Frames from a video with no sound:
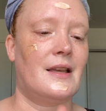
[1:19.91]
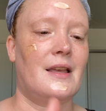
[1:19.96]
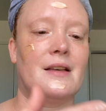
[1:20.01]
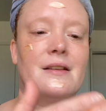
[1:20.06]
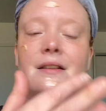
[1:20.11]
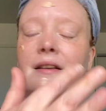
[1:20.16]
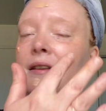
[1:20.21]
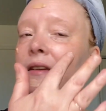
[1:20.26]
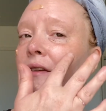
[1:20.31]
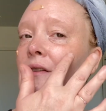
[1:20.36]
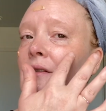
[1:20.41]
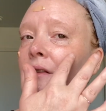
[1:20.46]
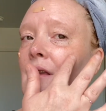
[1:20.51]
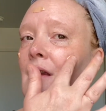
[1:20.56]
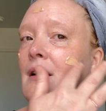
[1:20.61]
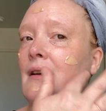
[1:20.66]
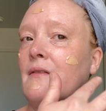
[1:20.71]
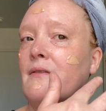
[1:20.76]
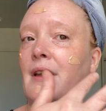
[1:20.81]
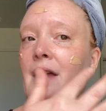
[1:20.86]
because I didn't
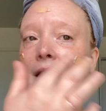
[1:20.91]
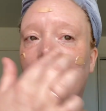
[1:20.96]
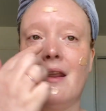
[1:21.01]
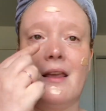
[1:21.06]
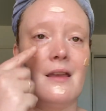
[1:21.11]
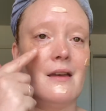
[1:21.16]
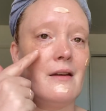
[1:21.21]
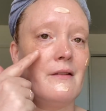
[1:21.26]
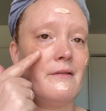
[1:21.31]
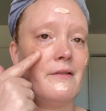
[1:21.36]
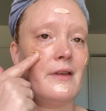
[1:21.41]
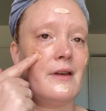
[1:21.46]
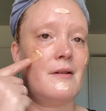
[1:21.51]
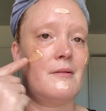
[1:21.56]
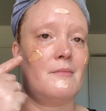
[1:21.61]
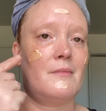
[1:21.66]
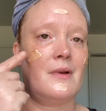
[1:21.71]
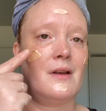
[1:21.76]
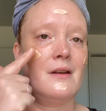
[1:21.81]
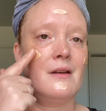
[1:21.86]
love any of
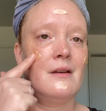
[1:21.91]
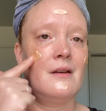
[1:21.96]
them